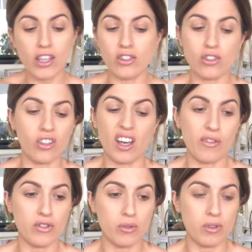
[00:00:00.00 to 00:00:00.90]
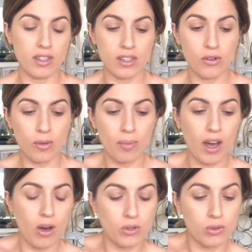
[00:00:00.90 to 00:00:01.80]
You don't have to with this look, but
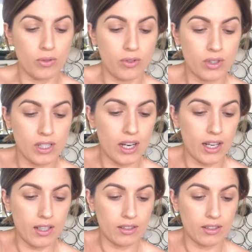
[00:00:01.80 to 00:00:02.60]
I'll do it for today.